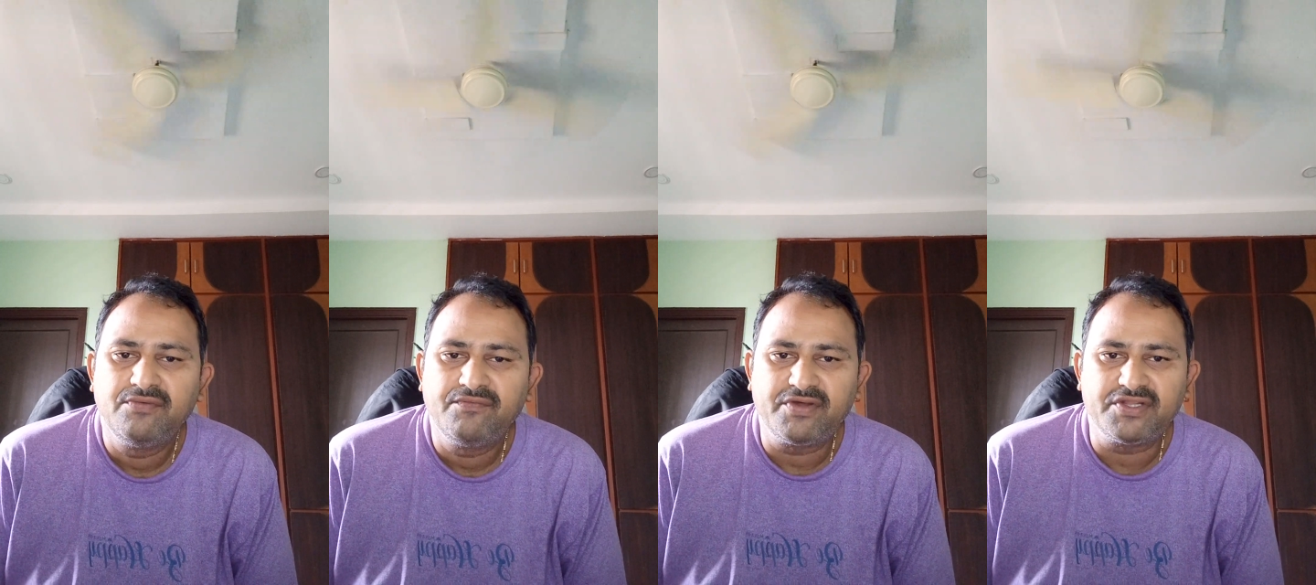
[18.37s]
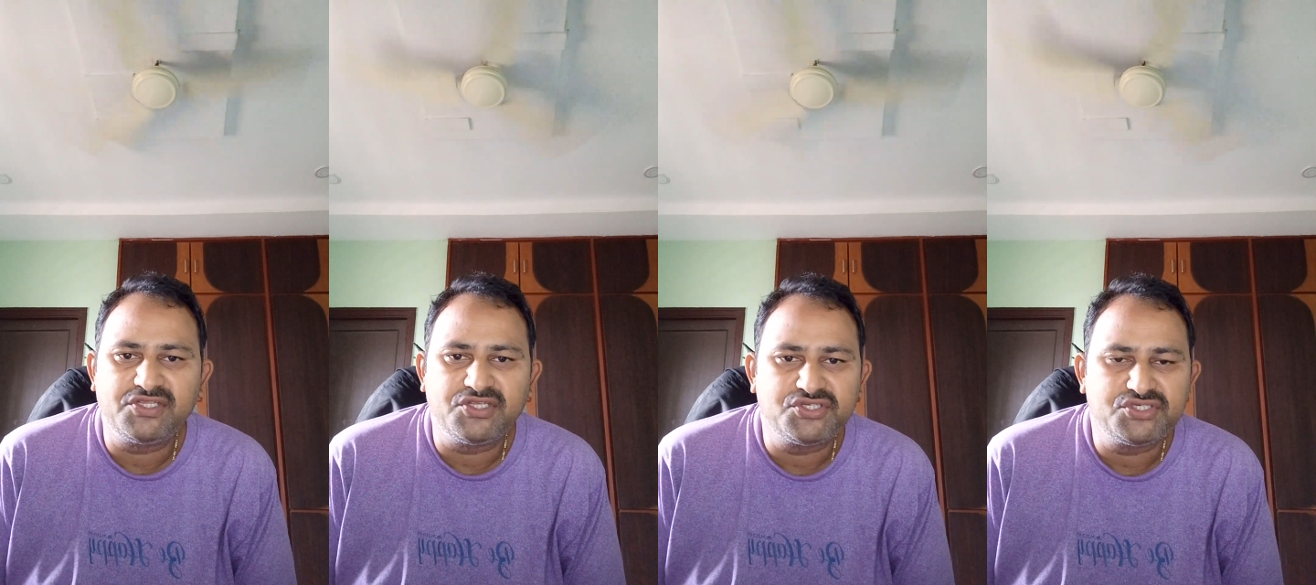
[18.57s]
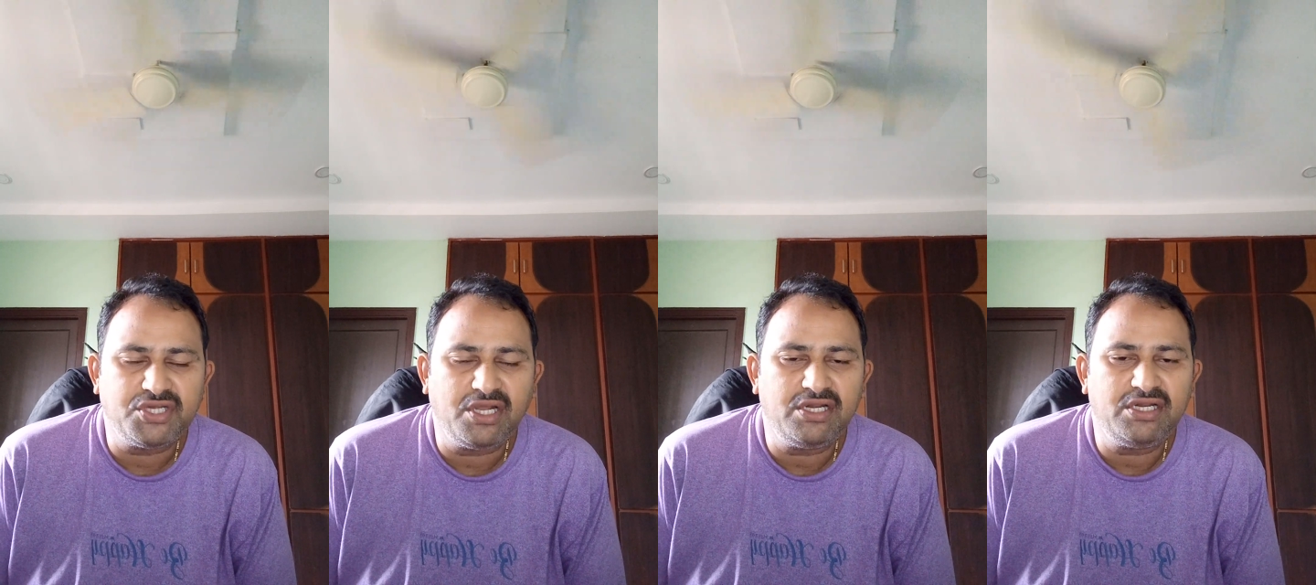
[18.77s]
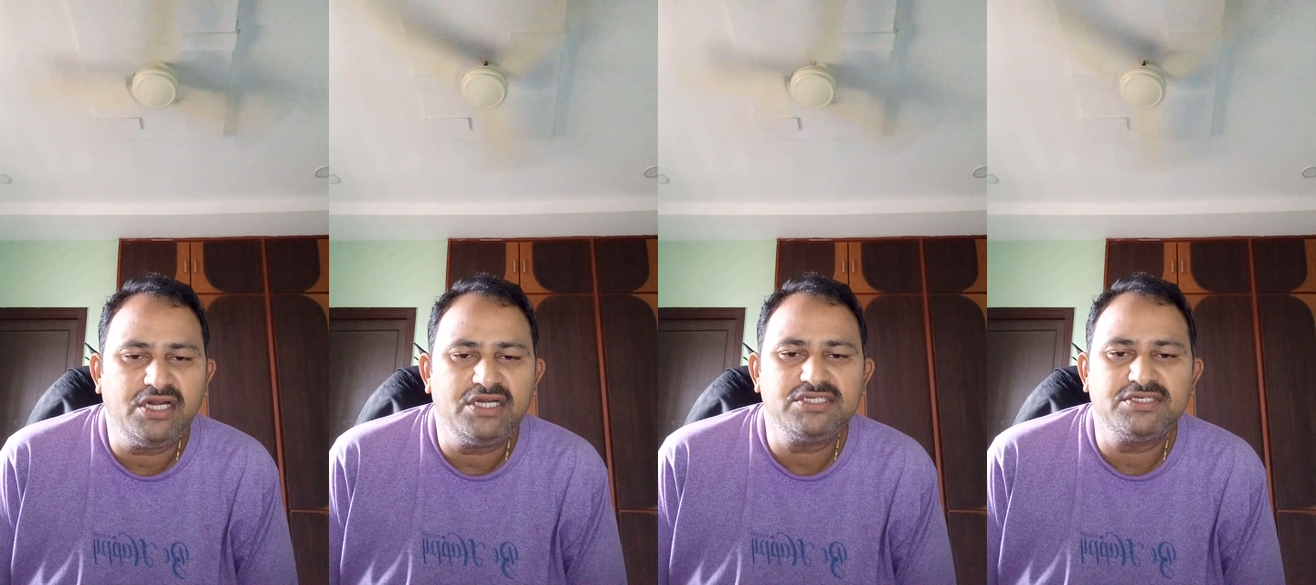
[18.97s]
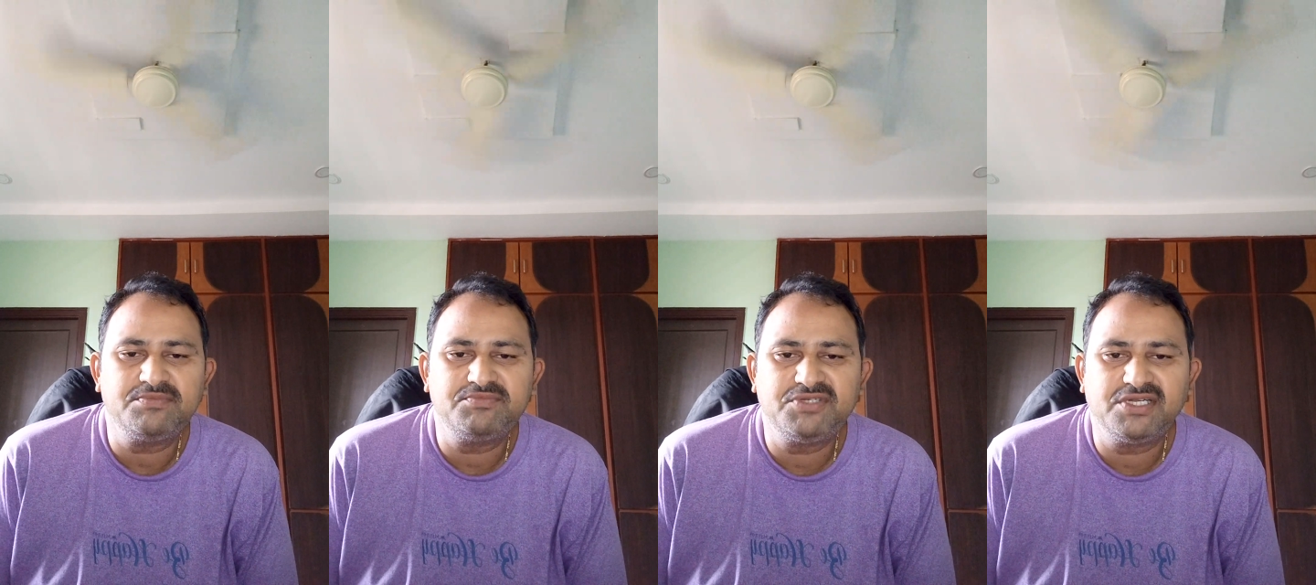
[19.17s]
For the
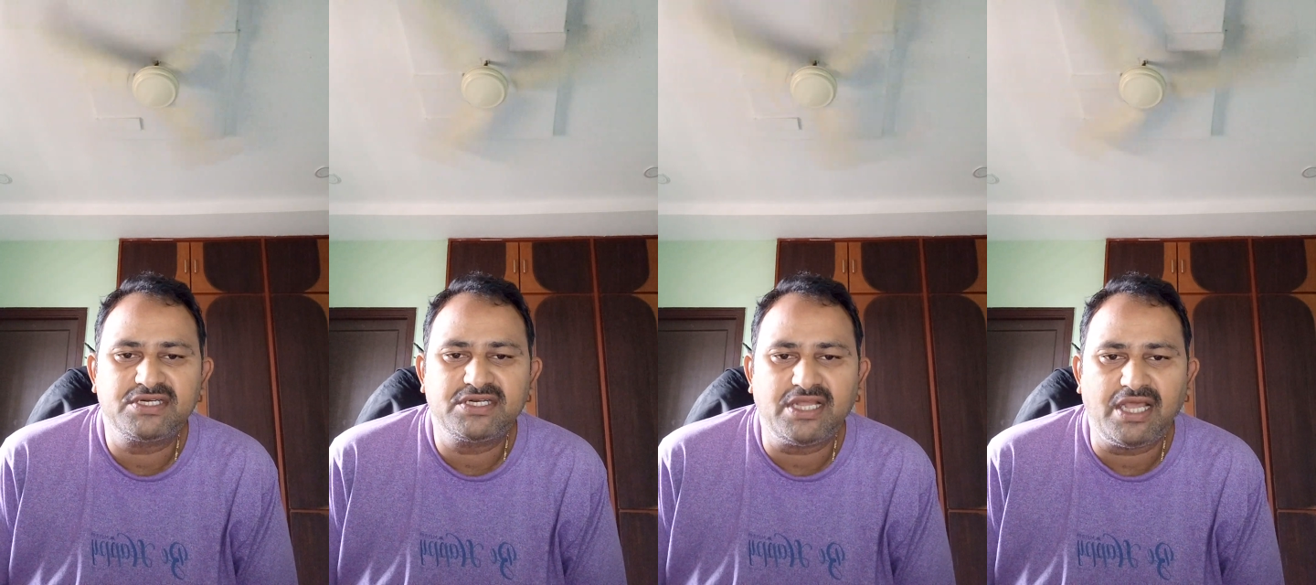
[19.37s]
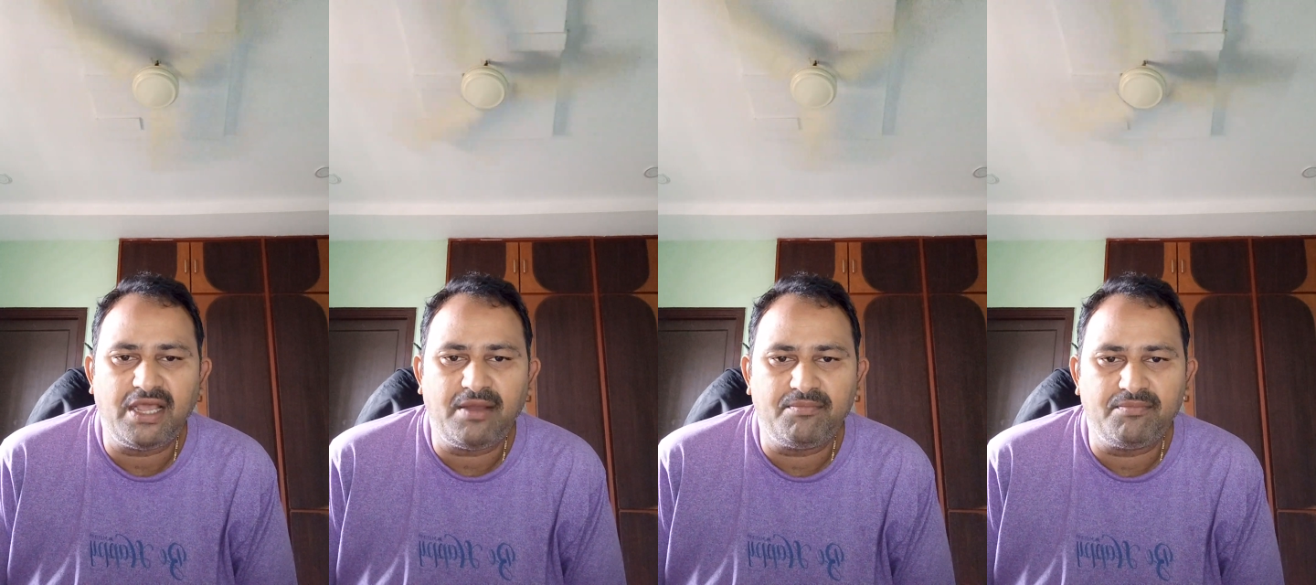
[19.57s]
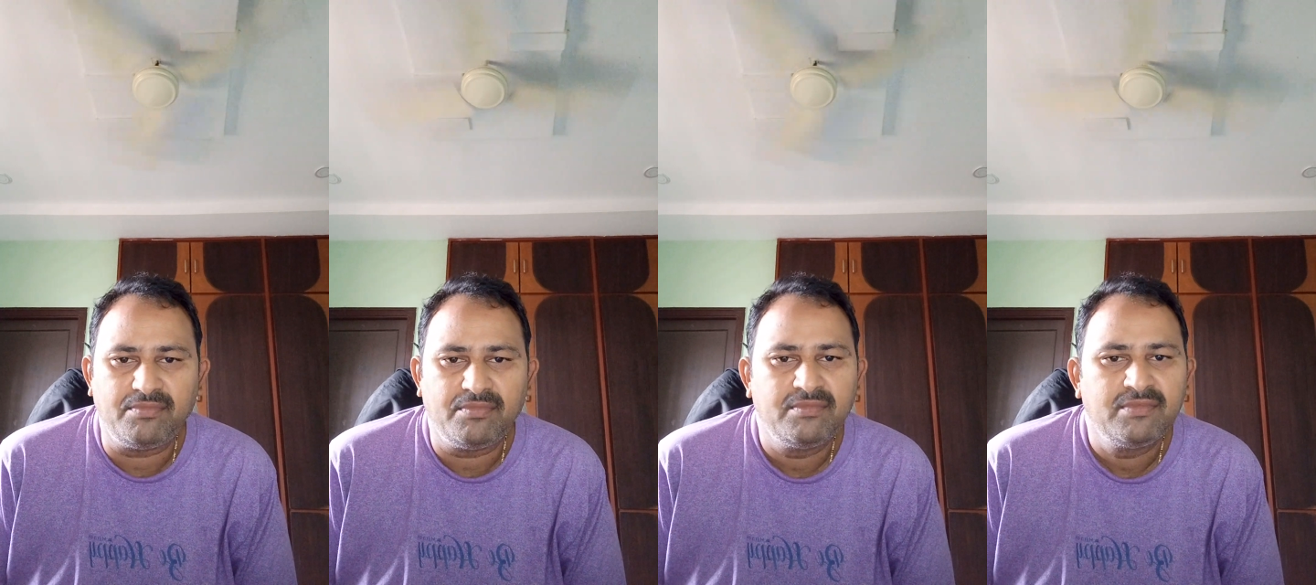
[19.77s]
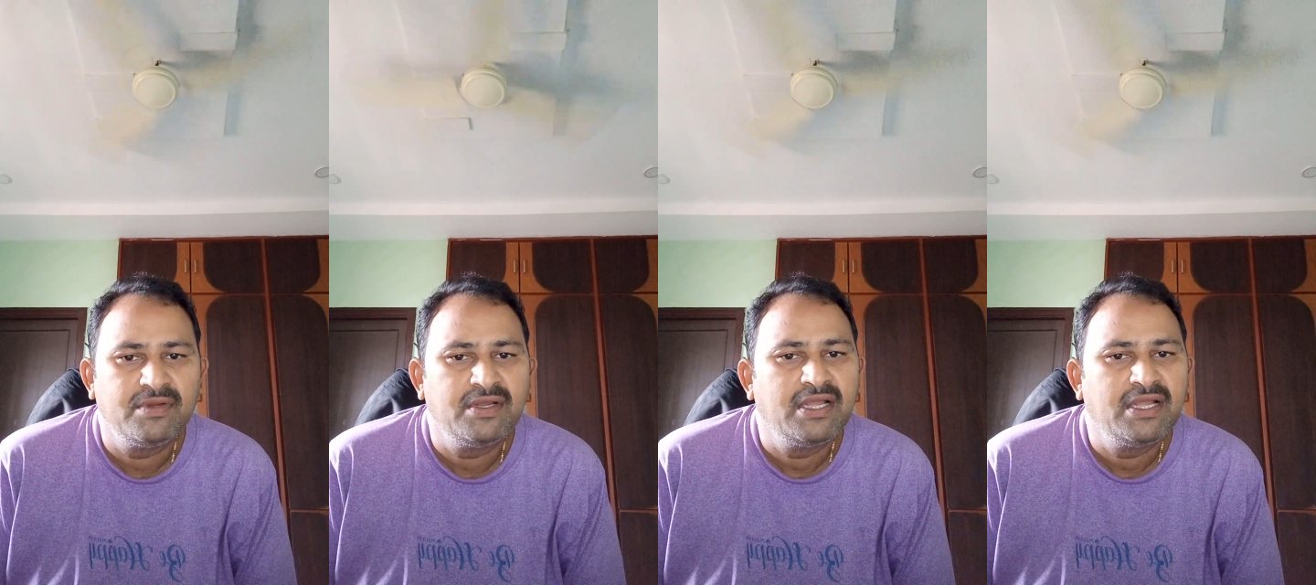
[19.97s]
shorthand subject, I am